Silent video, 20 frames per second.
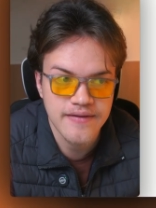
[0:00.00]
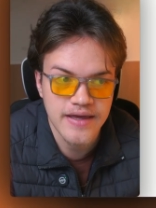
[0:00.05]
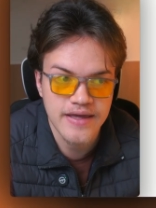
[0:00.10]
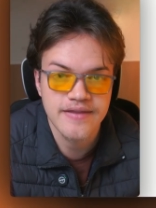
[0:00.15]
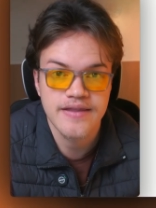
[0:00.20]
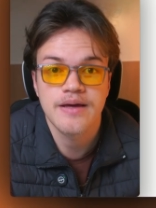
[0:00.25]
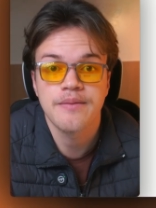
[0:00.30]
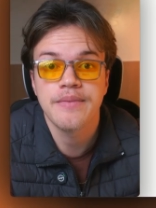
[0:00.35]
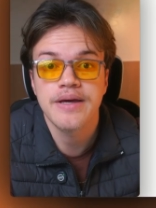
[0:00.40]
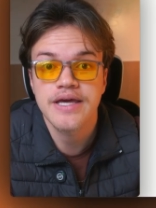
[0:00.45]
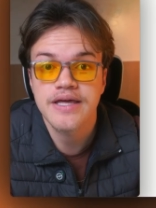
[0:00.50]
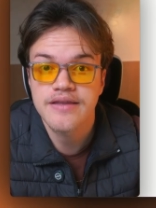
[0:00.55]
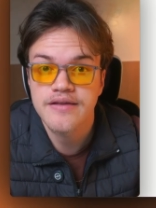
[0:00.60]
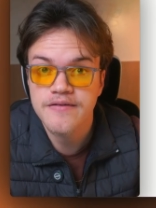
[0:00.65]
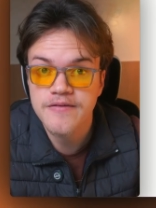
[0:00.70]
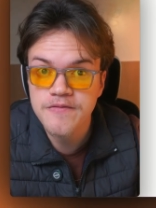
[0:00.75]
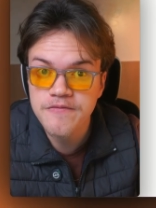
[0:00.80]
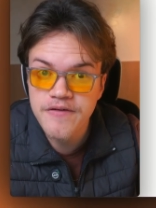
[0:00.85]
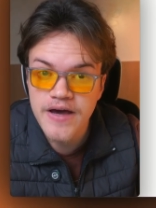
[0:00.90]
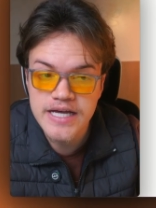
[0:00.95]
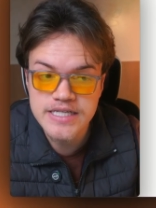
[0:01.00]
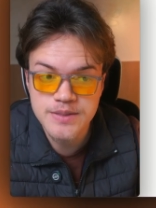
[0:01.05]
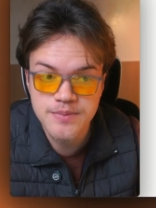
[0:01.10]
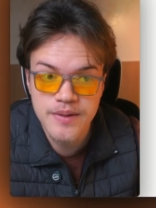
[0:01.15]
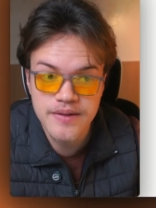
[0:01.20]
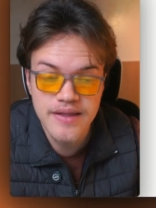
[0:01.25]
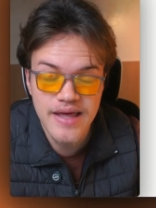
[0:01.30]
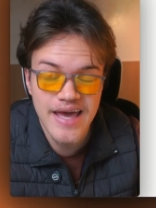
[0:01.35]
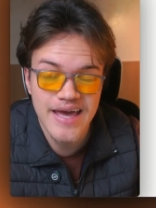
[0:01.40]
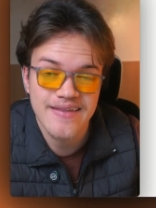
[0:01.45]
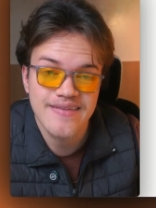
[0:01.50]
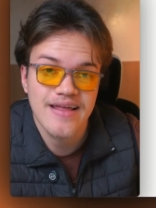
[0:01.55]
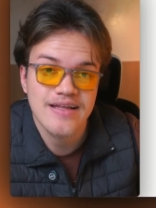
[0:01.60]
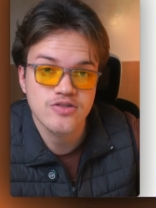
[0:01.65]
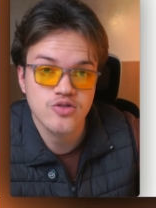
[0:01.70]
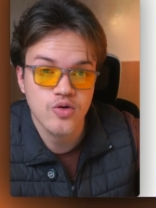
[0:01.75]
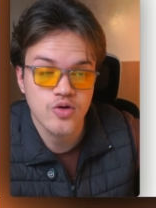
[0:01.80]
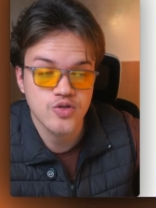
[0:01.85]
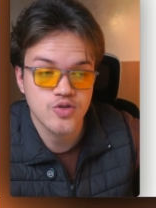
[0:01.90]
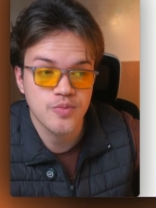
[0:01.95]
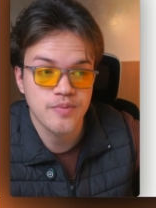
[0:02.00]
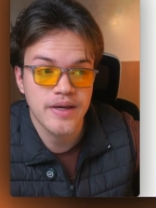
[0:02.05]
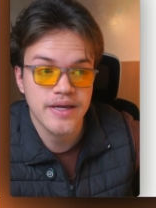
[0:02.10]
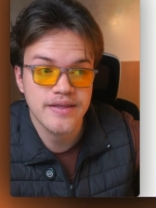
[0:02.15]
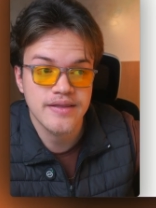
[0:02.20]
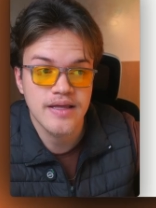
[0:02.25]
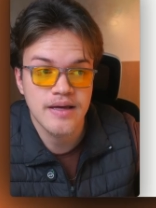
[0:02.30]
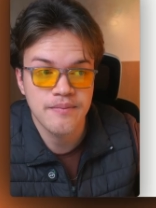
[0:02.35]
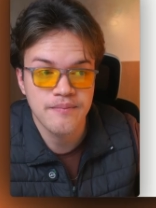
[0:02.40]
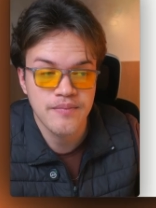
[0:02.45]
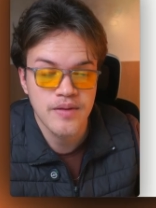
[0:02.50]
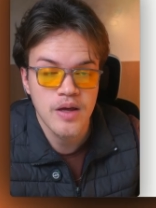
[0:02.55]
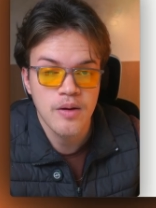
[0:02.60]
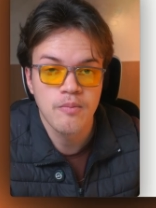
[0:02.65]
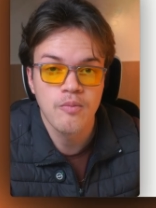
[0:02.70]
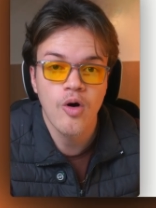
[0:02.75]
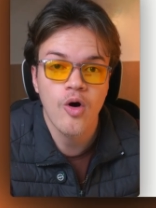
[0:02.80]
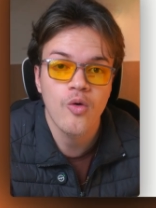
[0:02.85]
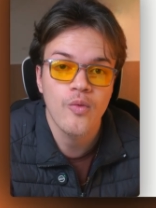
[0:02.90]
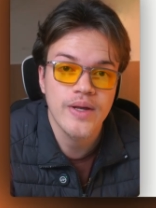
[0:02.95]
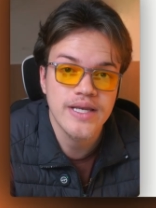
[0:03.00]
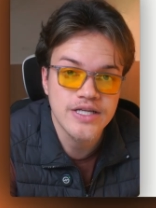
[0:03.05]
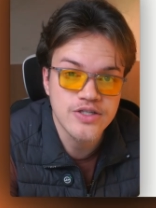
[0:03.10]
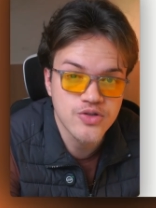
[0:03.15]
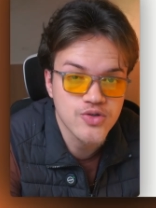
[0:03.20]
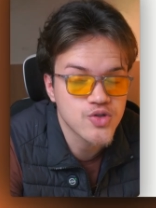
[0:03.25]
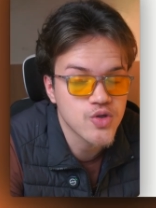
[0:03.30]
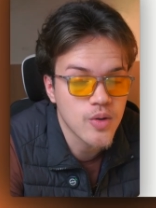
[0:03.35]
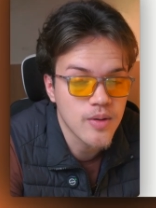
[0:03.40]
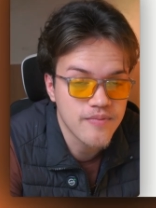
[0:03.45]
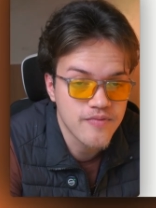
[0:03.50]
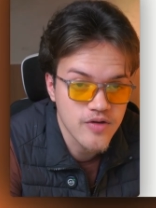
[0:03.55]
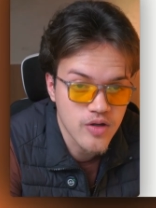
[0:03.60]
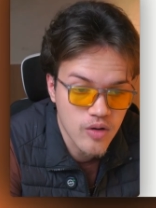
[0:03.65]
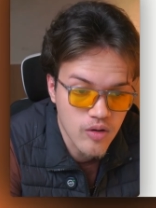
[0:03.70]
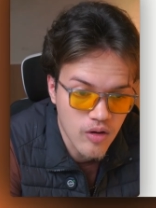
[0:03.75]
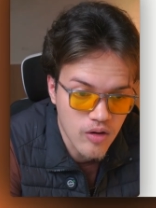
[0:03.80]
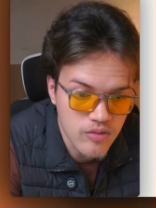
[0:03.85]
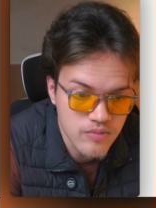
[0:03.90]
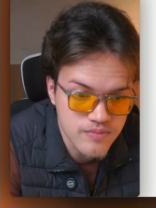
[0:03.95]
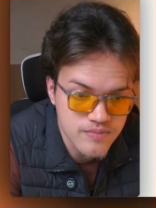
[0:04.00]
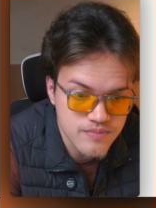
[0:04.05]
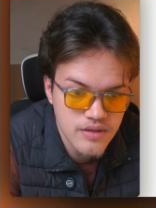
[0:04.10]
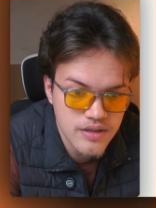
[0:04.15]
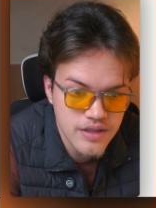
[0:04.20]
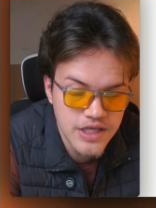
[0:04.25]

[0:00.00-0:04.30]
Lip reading: And they're making an investment, and that's going to make them more willing to show up for the call.